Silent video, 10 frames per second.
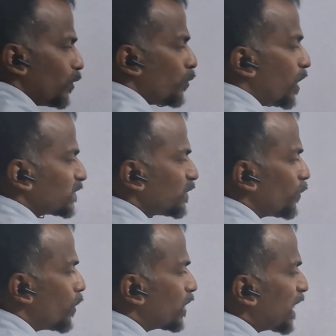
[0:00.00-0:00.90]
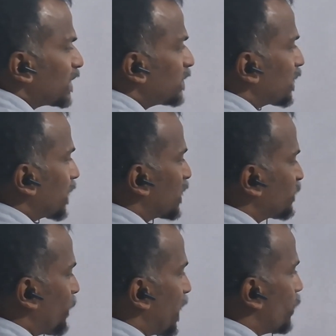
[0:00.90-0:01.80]
what's the voltage across
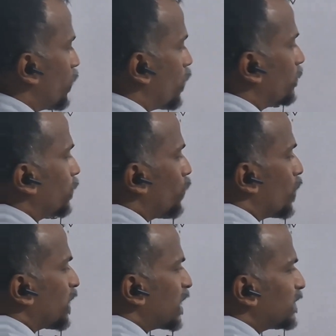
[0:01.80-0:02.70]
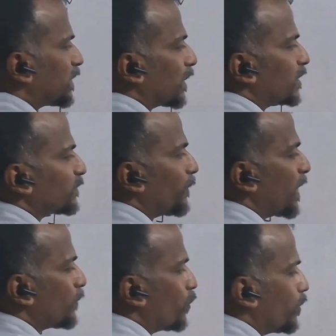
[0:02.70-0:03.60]
5 ohm? Voltage across
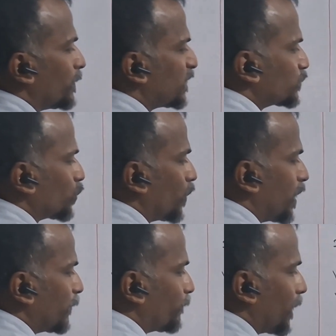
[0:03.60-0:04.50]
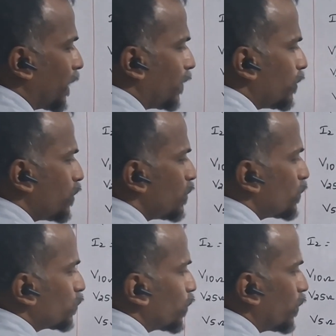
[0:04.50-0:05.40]
5 ohm is 25.
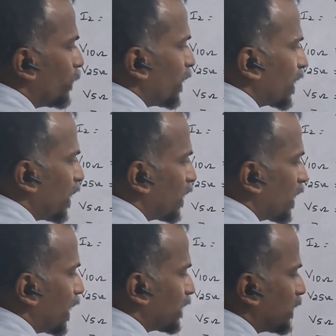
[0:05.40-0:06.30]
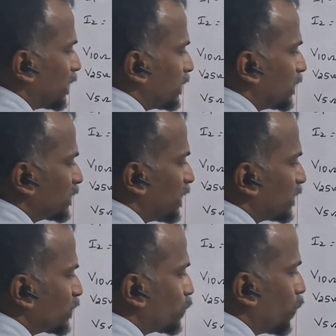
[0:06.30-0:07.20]
So we can write it, this
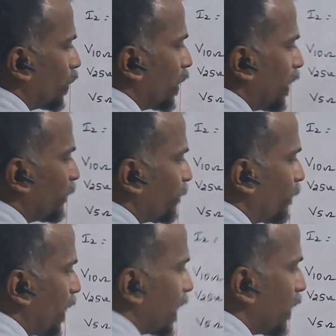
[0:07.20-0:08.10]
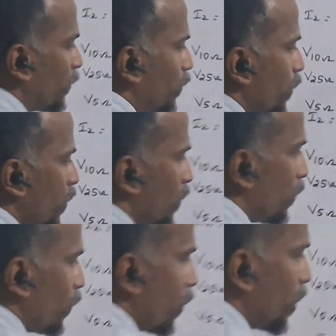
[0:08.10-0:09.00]
is 25
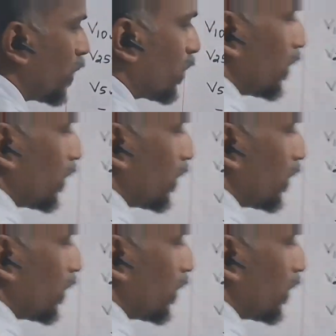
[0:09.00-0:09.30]
volt.